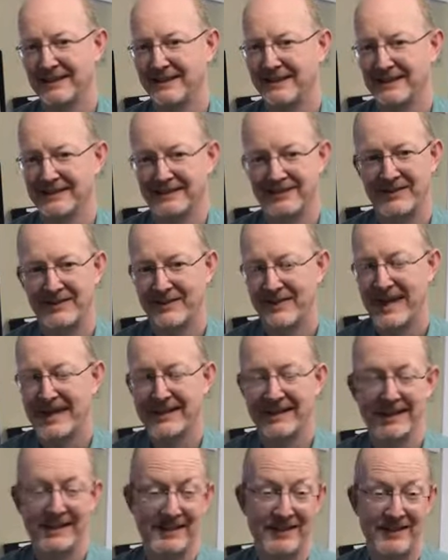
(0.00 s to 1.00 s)
And in fact,
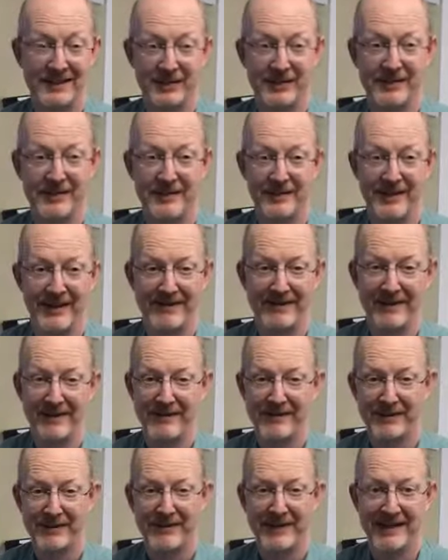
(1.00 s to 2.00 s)
that's still one of my
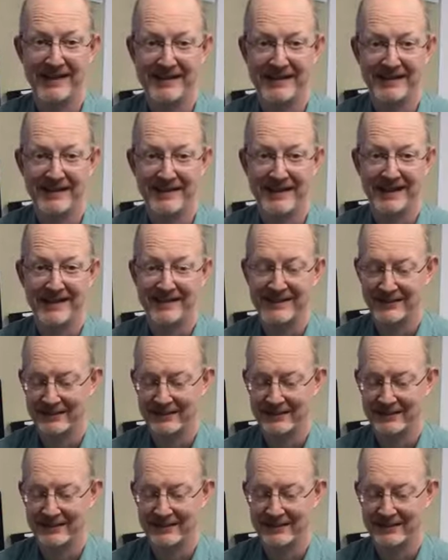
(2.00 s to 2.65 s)
favorite maze designs.